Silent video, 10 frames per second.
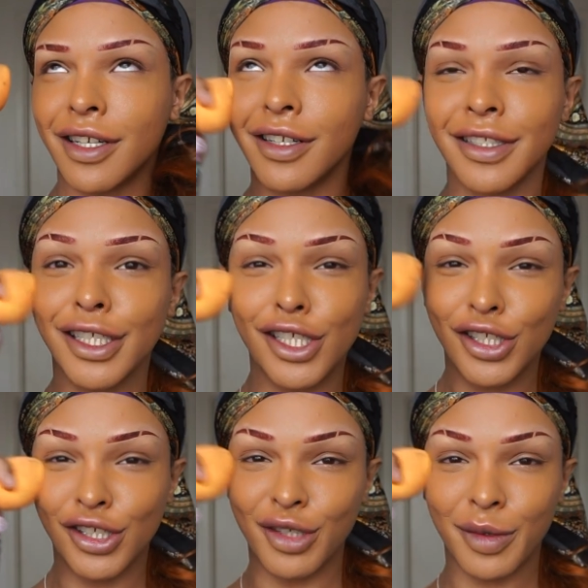honestly
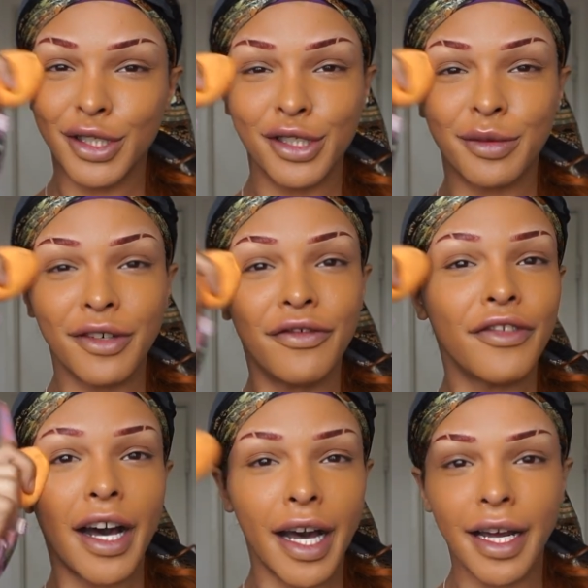super, super
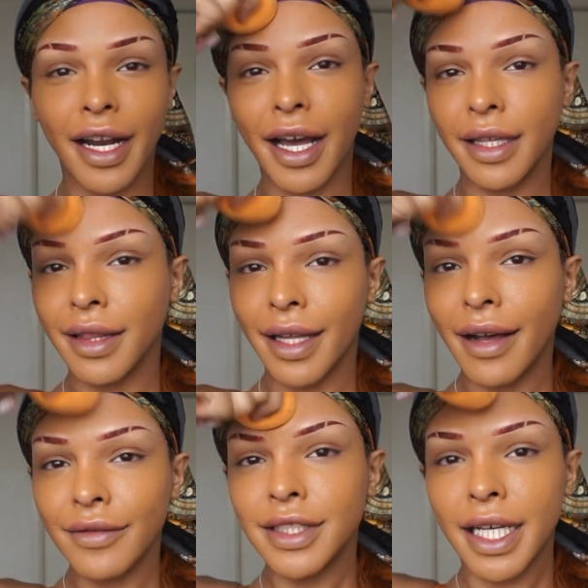fun. I
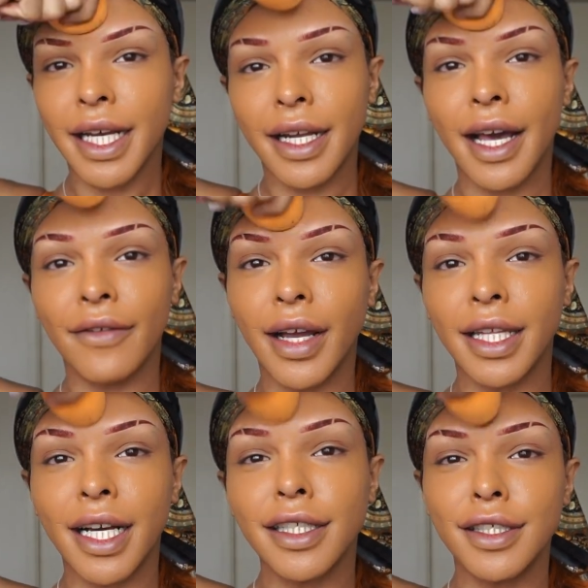loved it. I
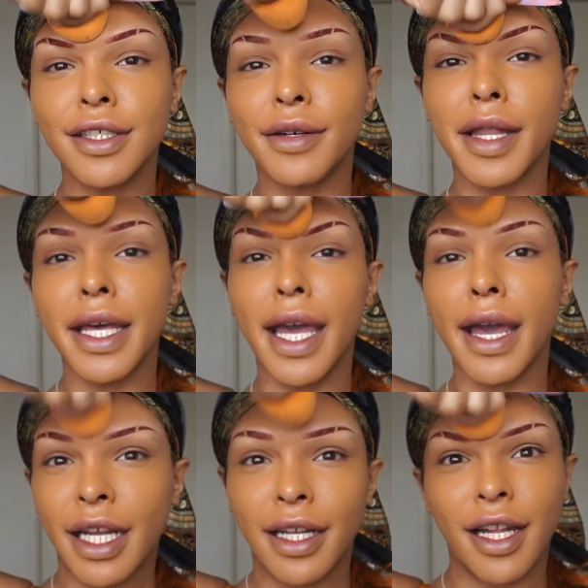finally got to chill with him
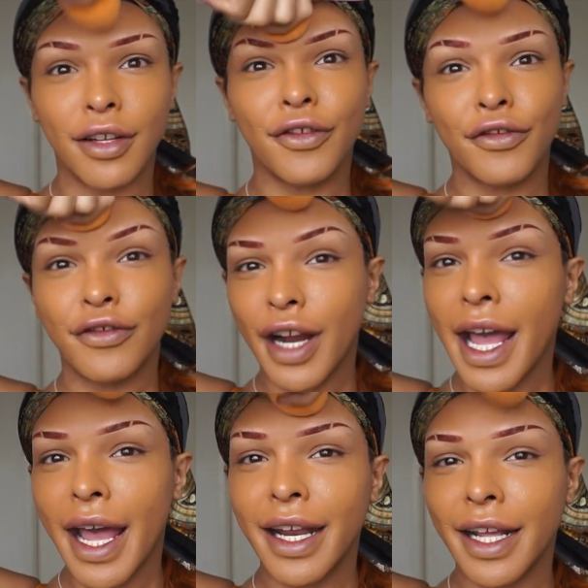and another
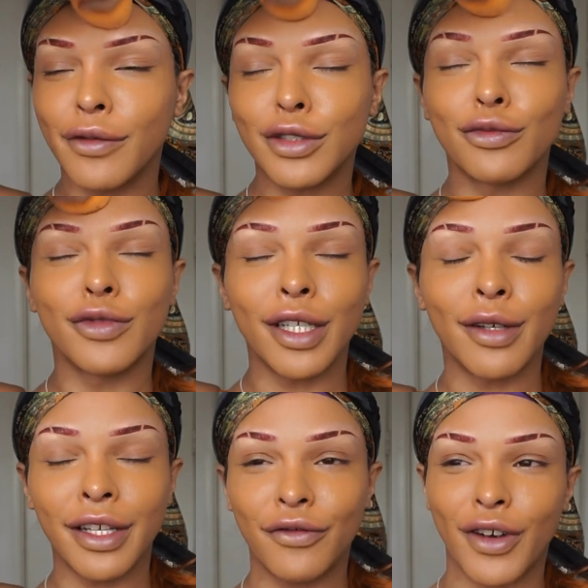friend. It was
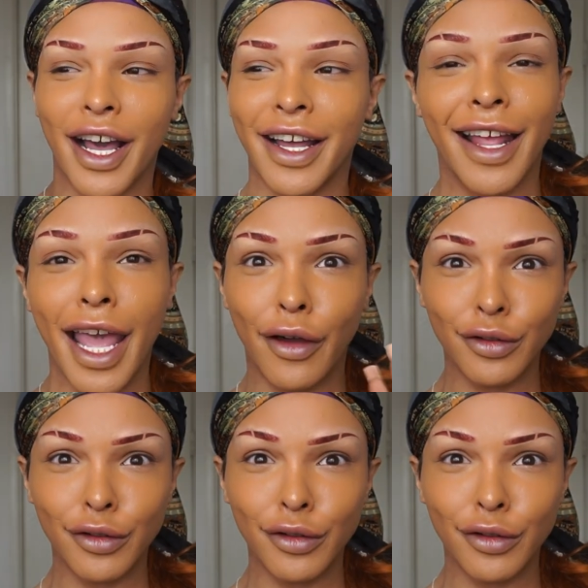really, really fun.